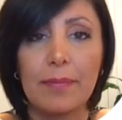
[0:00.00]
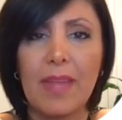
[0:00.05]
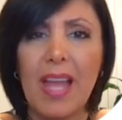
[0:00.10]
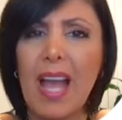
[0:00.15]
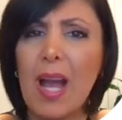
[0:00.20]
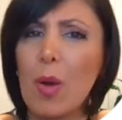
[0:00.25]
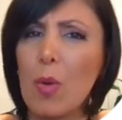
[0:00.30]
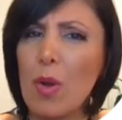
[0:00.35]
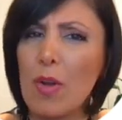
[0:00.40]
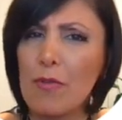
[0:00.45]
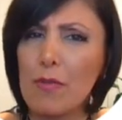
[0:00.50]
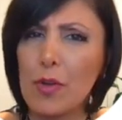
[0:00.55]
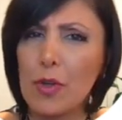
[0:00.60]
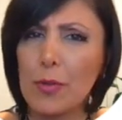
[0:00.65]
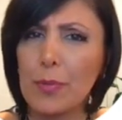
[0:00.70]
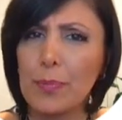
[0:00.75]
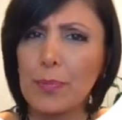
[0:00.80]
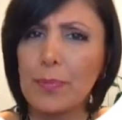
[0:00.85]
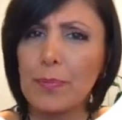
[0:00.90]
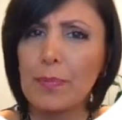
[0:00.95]
However,
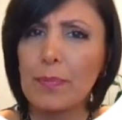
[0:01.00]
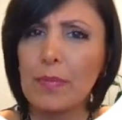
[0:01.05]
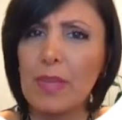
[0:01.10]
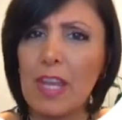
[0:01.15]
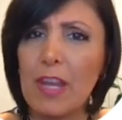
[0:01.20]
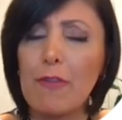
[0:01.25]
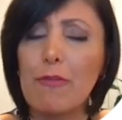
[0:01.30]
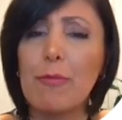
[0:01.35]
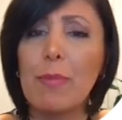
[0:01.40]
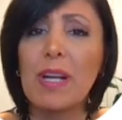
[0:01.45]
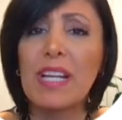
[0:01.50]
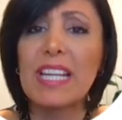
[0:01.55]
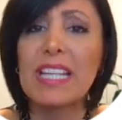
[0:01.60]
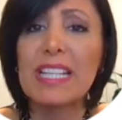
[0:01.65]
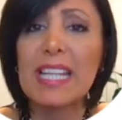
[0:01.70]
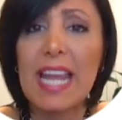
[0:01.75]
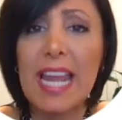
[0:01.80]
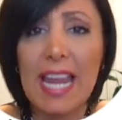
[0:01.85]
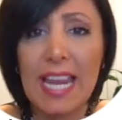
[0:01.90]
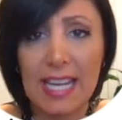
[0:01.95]
if
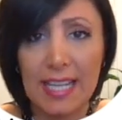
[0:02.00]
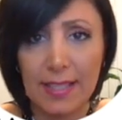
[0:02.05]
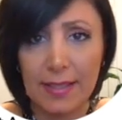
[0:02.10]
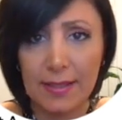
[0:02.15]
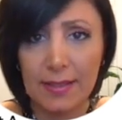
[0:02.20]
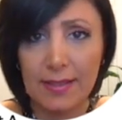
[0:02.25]
bucket A